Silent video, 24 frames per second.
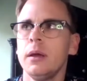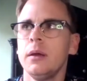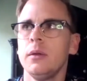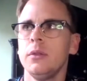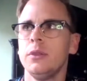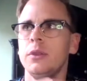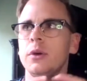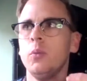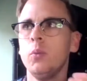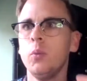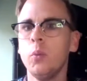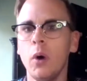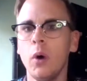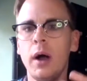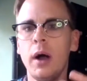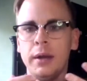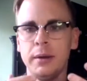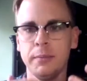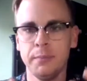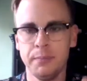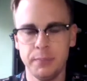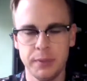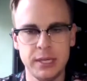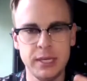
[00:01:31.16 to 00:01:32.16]
The
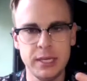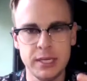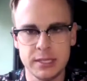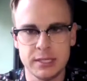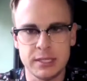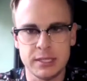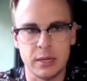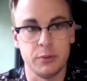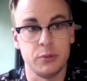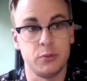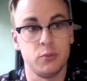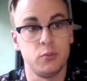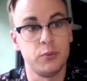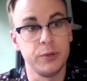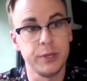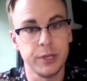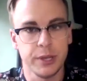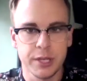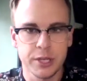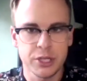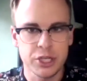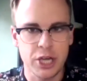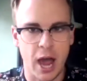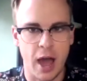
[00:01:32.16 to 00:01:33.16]
one piece that was
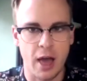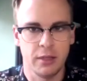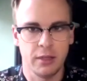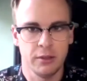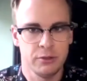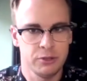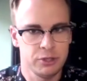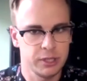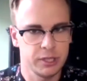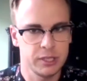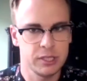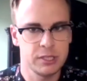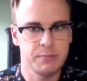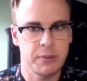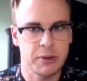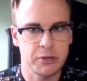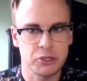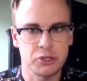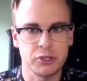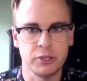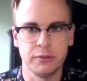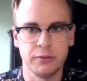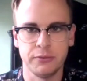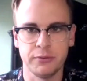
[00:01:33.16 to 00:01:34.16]
really challenging,
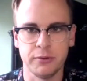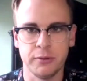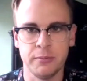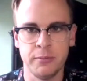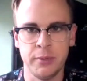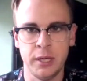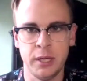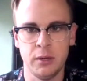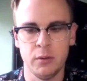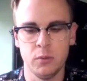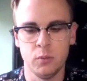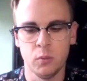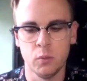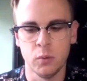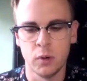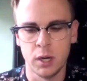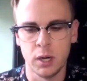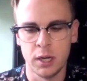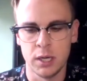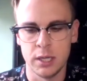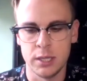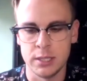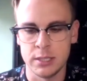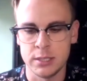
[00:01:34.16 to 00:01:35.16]
especially for me,
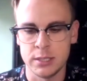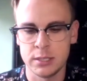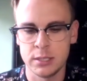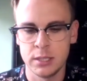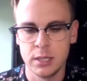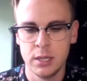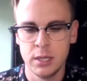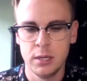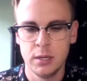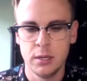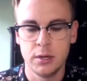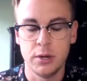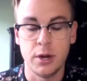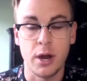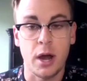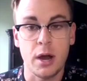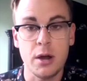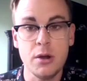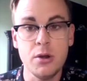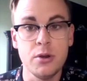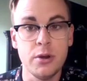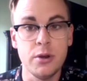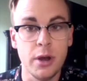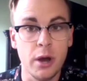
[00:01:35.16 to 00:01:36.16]
was
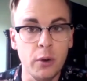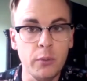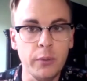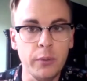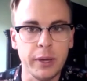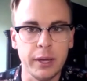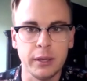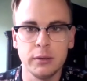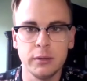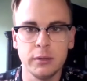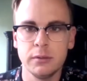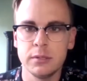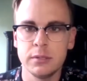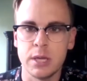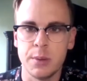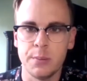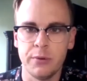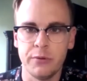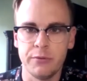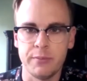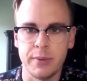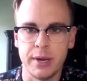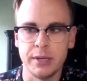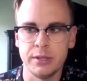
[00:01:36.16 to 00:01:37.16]
not knowing some
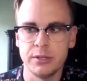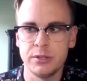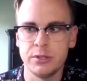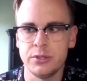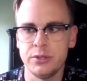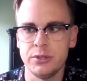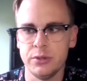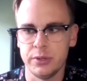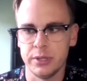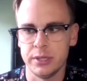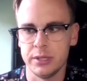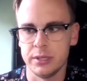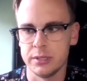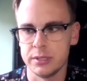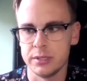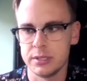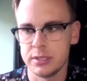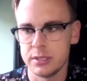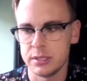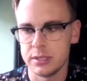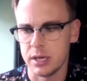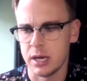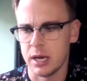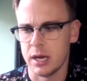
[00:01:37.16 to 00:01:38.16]
of my
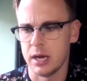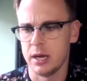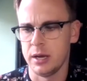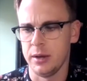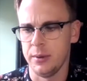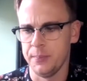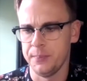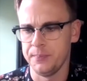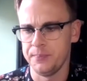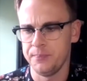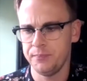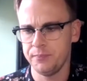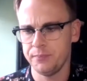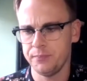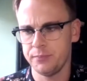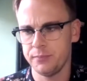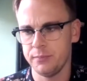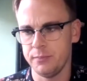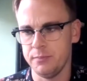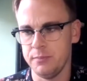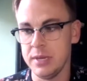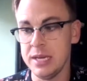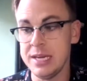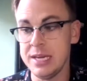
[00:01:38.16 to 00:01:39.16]
students,
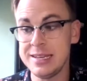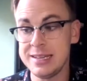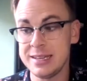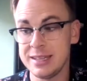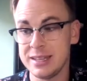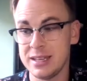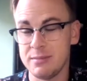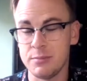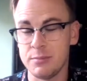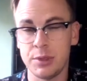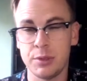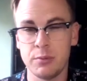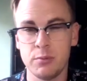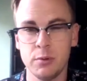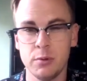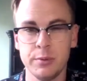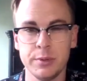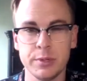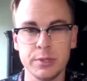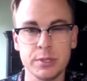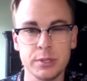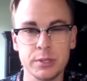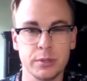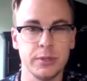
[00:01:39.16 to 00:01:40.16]
meeting them through
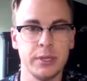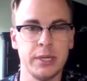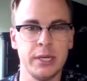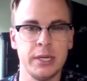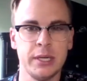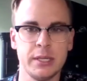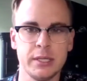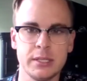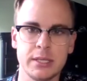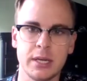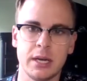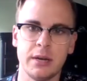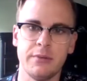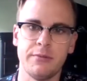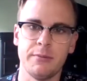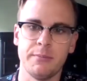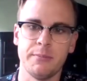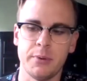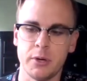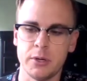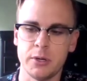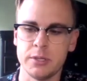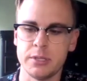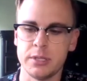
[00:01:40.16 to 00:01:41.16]
a screen instead of in
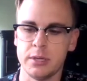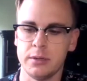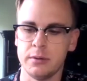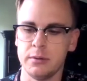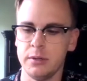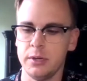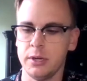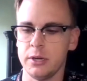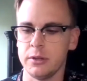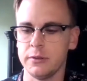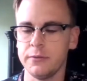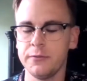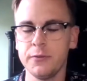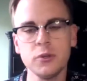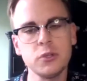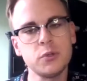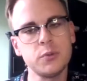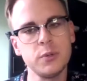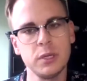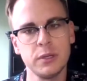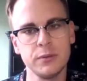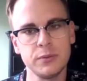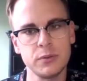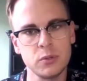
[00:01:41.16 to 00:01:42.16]
person. The first
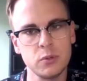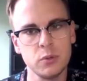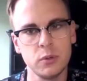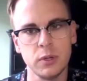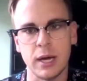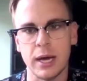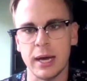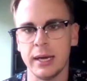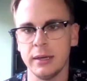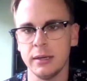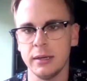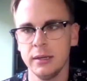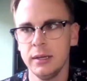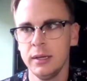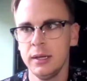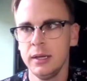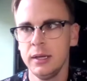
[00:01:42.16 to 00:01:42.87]
week of school, I